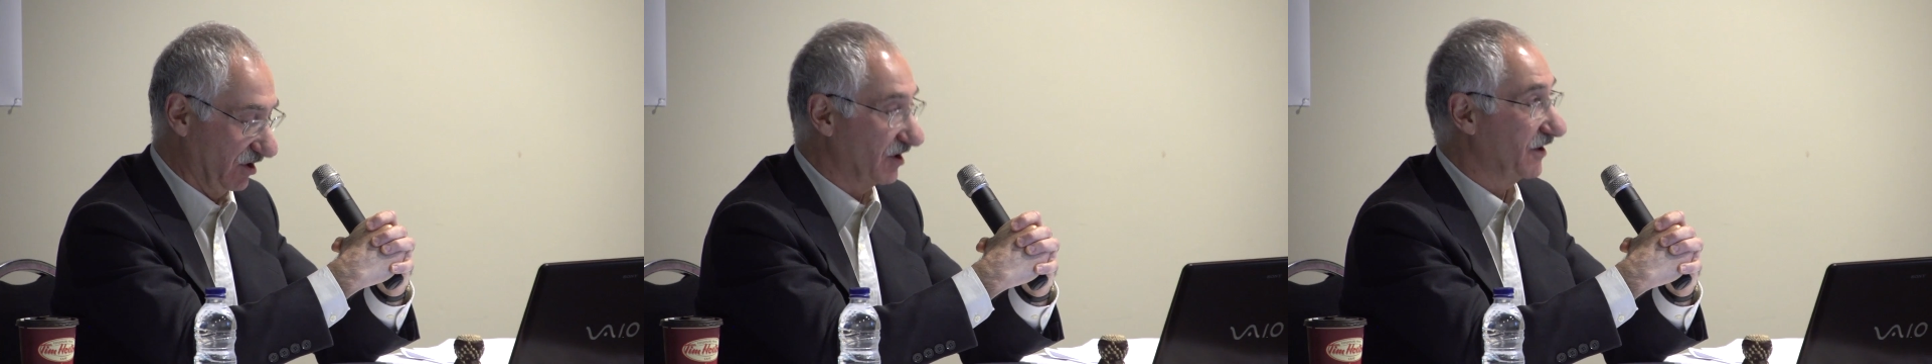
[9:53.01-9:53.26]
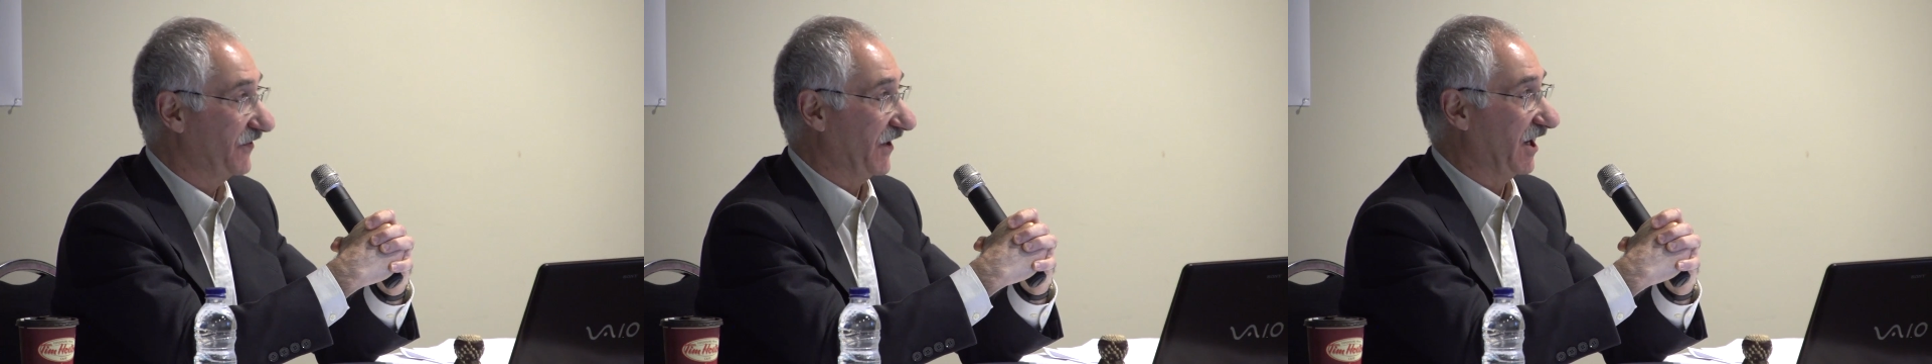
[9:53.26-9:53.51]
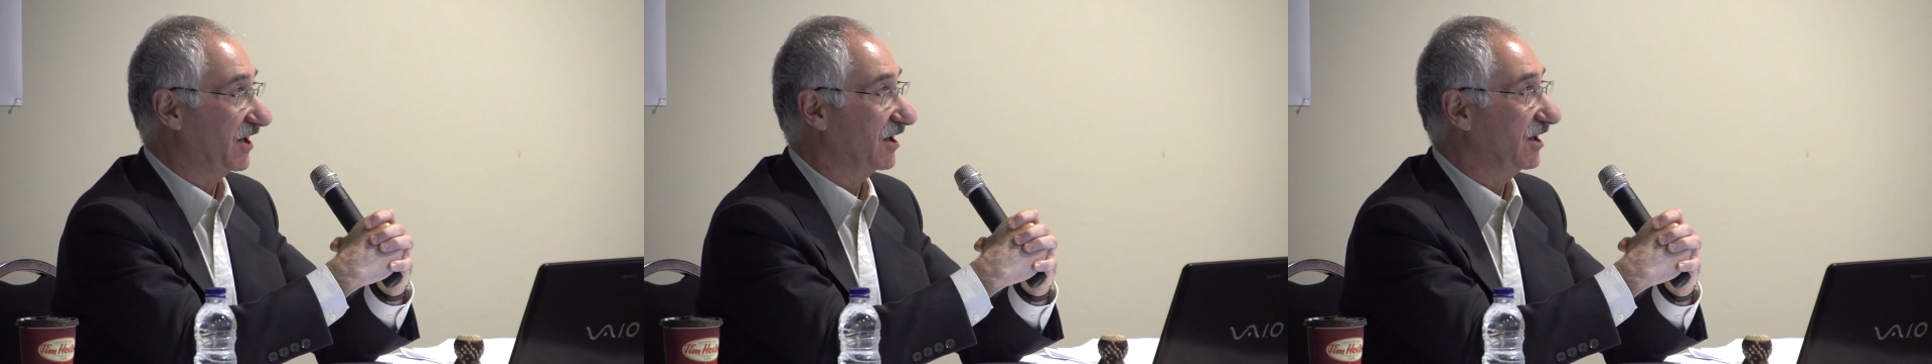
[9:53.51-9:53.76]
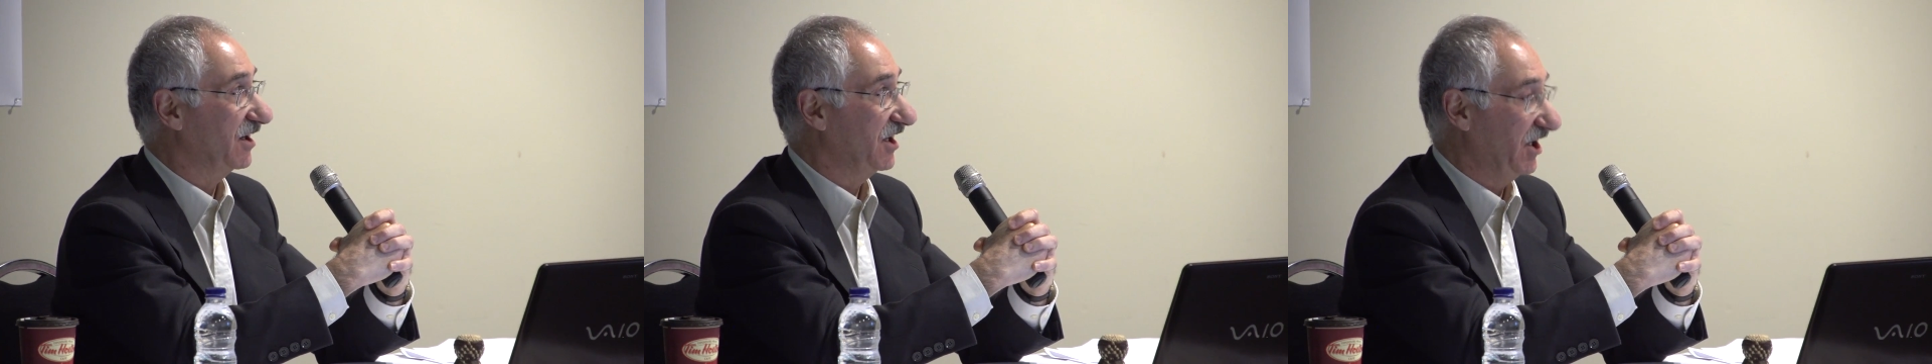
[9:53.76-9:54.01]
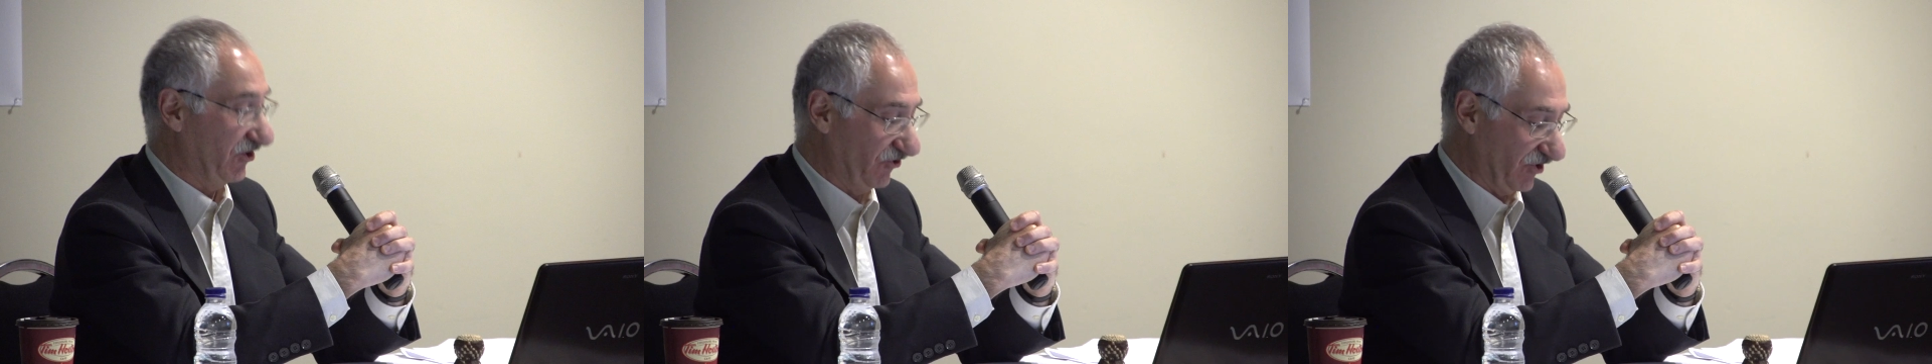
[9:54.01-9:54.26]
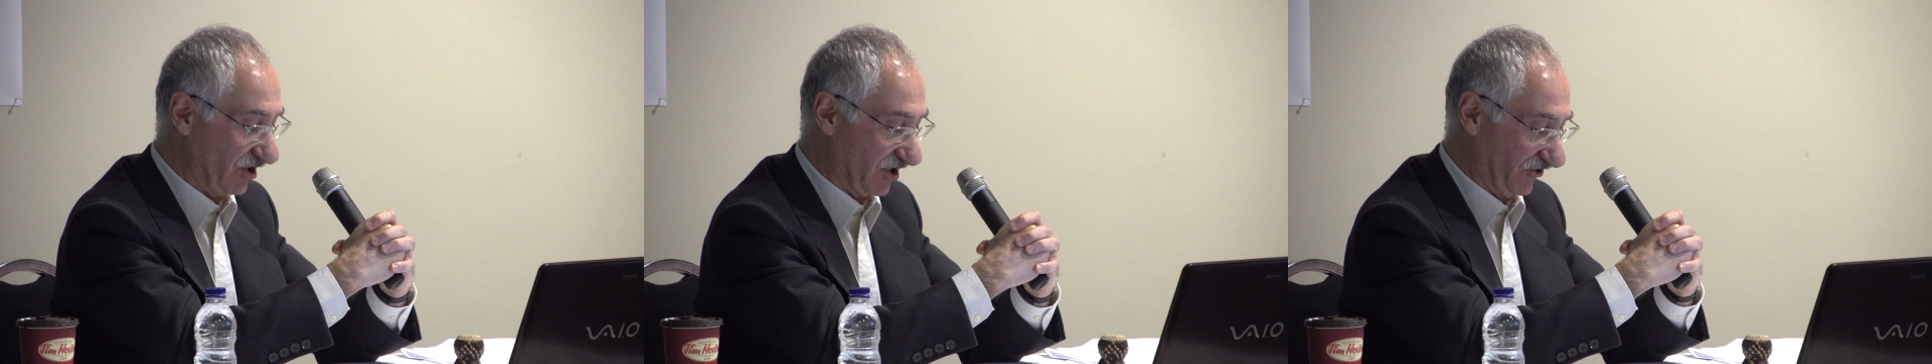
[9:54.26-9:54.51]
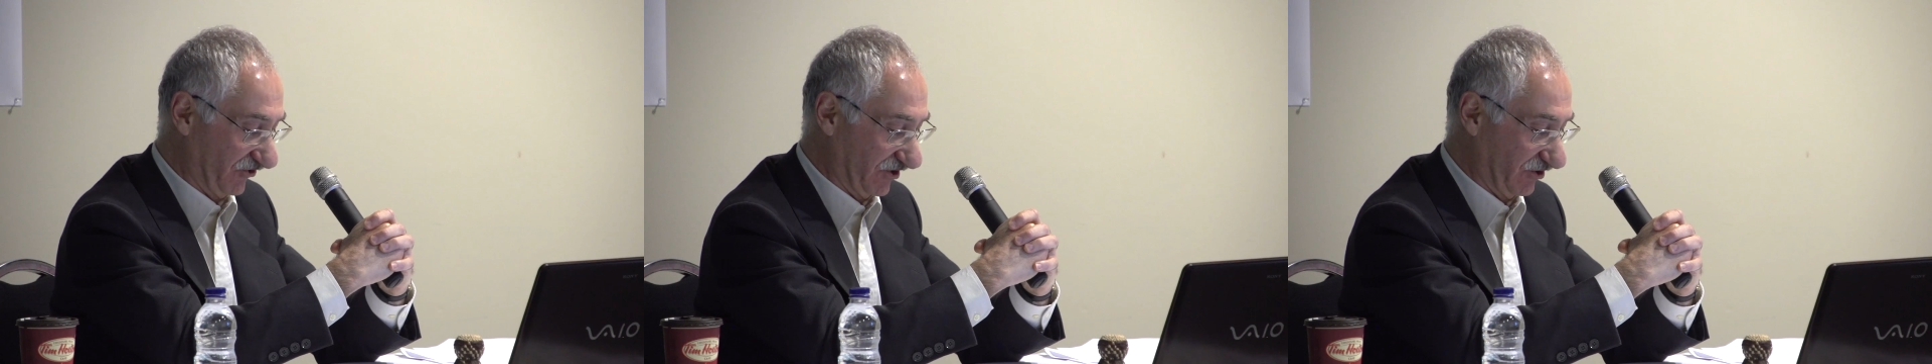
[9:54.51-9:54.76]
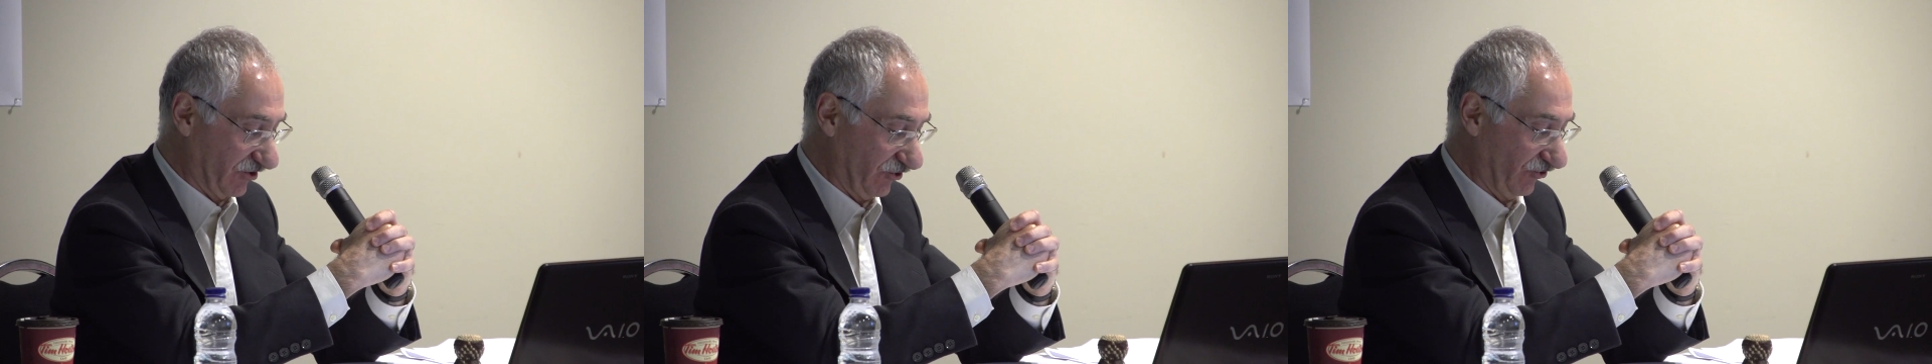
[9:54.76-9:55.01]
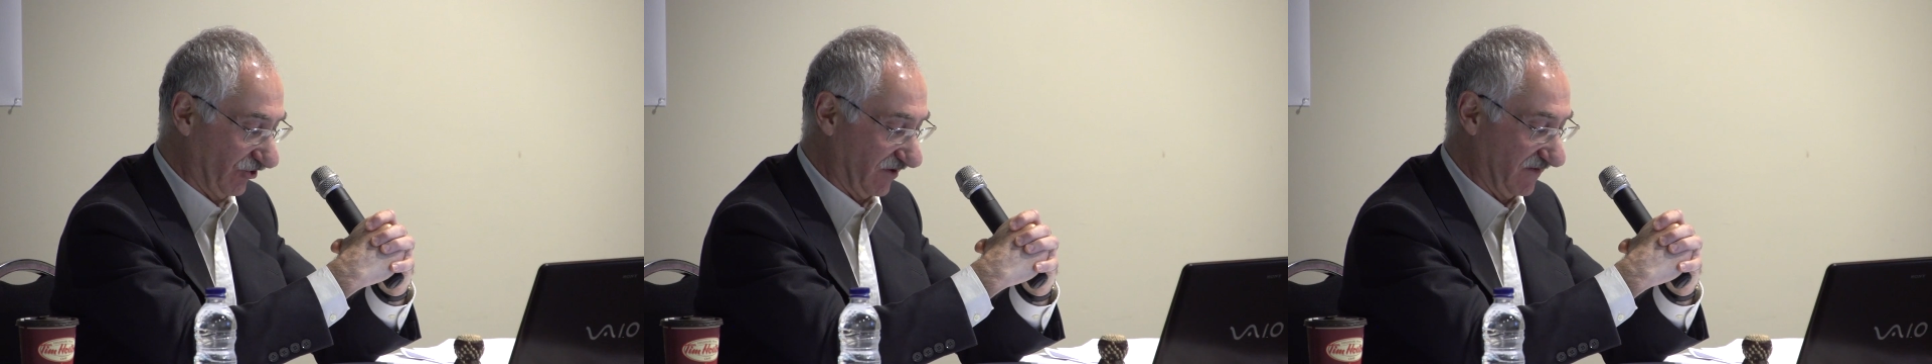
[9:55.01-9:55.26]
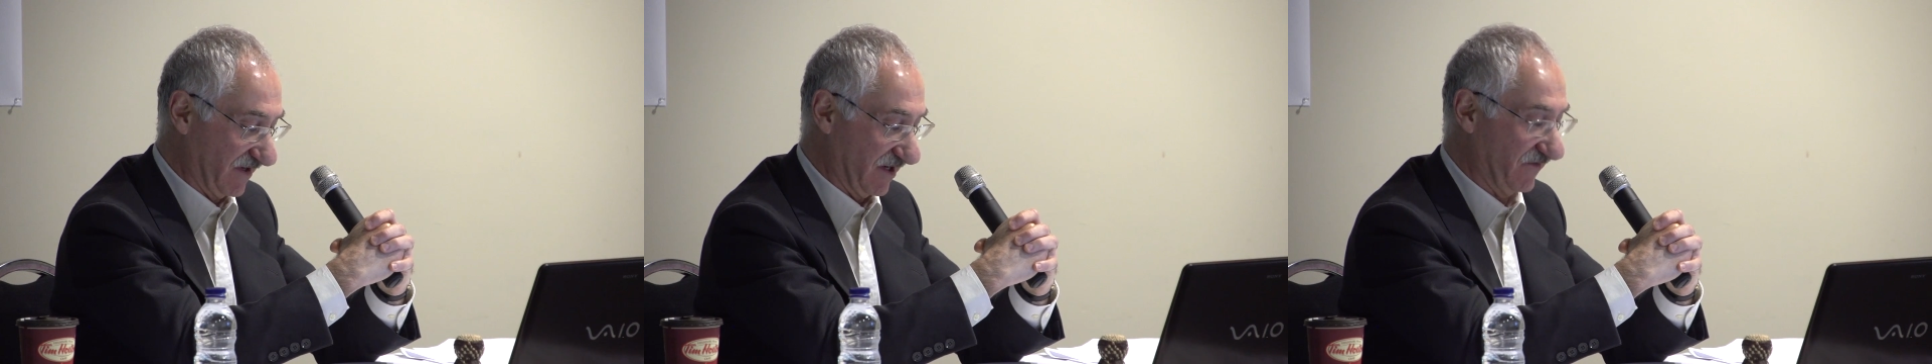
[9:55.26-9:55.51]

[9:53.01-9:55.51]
that his constitution